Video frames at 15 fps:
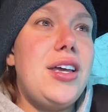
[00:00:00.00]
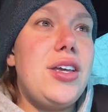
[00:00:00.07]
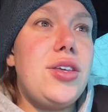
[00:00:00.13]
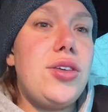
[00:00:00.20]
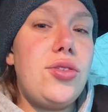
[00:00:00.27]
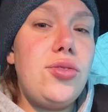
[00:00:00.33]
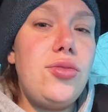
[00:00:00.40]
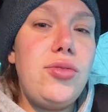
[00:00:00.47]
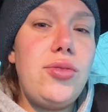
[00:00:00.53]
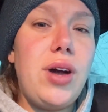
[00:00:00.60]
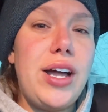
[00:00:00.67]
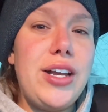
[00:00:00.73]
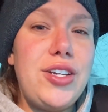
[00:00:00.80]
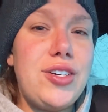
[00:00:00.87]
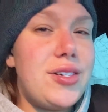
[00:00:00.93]
you
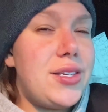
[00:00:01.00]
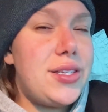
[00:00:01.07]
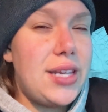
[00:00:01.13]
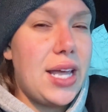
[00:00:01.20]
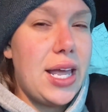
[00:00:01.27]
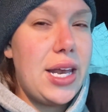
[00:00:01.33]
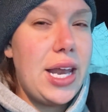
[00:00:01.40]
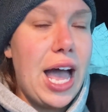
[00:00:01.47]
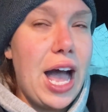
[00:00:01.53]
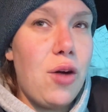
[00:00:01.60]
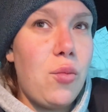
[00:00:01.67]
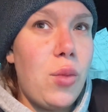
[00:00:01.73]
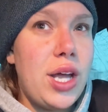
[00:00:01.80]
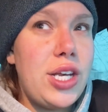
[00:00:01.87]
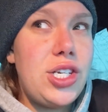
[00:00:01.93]
understand how
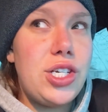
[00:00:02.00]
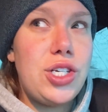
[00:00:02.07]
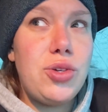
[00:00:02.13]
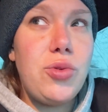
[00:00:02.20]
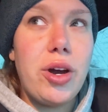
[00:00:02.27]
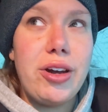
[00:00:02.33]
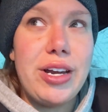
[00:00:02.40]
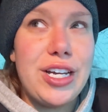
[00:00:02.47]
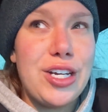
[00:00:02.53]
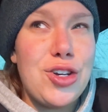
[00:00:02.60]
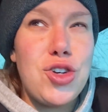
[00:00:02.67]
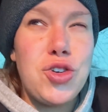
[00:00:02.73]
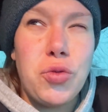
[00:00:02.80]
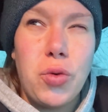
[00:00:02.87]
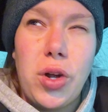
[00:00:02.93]
much you are in
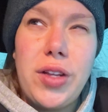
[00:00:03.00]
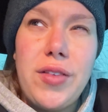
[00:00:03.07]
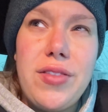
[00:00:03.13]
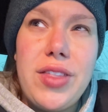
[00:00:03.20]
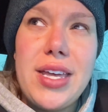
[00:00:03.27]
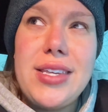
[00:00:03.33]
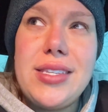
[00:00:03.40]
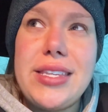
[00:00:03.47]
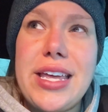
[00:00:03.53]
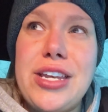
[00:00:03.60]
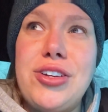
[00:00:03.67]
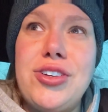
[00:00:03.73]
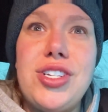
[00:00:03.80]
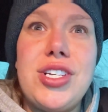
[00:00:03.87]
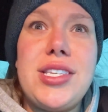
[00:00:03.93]
control of this,
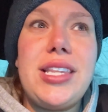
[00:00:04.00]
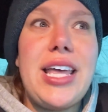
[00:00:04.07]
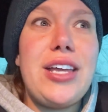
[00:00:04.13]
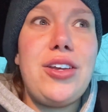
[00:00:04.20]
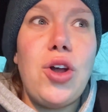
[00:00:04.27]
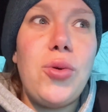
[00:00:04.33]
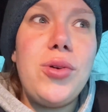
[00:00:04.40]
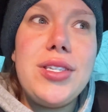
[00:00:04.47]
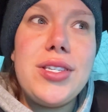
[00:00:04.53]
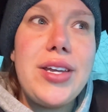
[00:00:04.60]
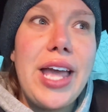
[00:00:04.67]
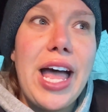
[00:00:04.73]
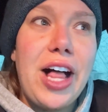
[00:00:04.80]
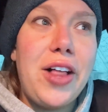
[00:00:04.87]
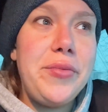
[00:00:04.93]
and you're just like, no one's
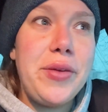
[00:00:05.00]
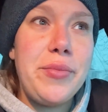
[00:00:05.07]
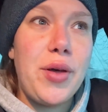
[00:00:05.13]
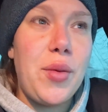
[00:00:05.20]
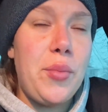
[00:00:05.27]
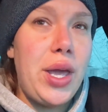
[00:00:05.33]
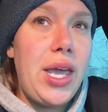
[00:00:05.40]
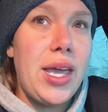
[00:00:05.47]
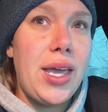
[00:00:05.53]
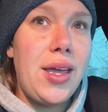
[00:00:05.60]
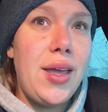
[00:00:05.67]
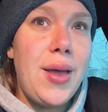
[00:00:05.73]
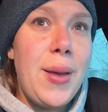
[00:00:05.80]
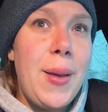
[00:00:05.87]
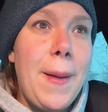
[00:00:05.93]
gonna help me but
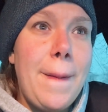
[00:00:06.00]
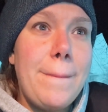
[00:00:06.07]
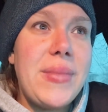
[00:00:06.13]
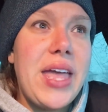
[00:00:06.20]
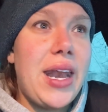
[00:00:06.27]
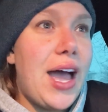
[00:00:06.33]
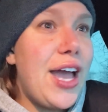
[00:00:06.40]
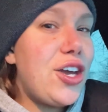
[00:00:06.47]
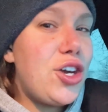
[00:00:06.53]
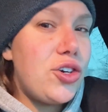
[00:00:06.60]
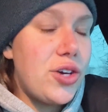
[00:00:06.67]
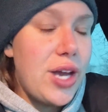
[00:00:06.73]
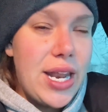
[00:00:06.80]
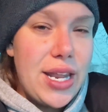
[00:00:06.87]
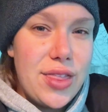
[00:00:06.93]
me, and I
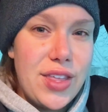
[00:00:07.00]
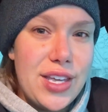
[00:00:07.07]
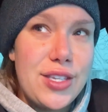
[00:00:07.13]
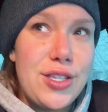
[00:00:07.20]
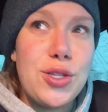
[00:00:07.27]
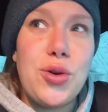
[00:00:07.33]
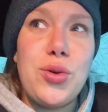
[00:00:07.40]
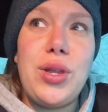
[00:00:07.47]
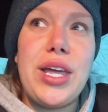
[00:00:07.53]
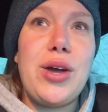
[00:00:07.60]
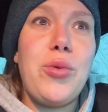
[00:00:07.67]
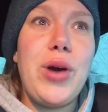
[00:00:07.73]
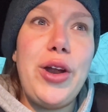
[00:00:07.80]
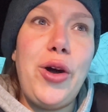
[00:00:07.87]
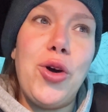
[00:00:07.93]
created this, so
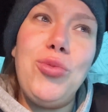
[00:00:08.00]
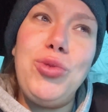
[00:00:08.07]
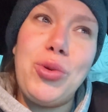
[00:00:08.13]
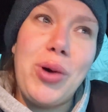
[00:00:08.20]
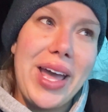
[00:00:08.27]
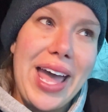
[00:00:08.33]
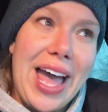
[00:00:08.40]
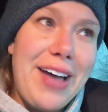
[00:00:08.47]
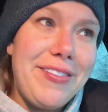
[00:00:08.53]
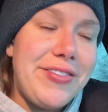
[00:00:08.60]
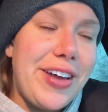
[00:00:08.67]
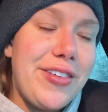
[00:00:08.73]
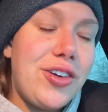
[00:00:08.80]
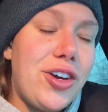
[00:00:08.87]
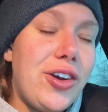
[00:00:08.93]
like what hope do I have
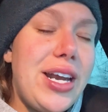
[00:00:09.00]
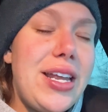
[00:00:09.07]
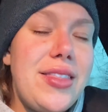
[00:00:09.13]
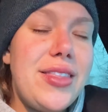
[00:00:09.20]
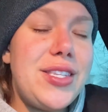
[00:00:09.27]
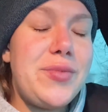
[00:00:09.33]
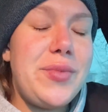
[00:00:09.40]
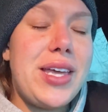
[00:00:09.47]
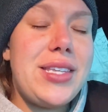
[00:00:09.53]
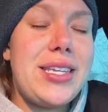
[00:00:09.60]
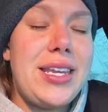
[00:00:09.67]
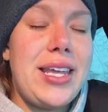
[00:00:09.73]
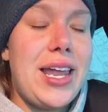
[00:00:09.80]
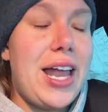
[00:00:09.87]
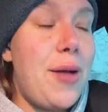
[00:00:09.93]
if I've created this mess
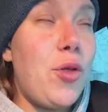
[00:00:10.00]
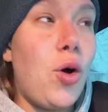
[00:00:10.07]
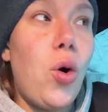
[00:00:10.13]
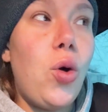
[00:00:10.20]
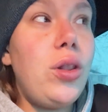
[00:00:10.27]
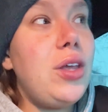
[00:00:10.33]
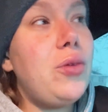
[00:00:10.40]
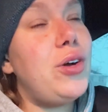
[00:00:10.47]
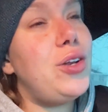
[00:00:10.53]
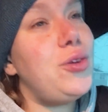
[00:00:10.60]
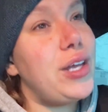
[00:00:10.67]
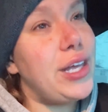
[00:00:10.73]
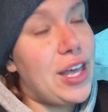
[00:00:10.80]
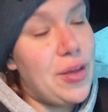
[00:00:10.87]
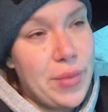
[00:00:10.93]
and yet I'm the only one who
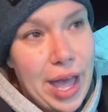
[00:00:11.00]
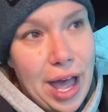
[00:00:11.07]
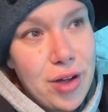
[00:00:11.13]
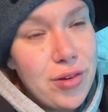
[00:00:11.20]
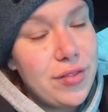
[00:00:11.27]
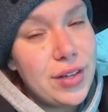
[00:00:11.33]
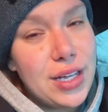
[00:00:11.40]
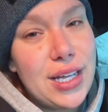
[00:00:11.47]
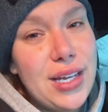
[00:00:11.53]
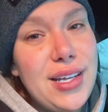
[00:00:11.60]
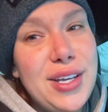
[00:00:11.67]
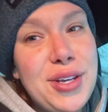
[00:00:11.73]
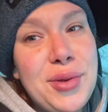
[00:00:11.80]
can get me out of it?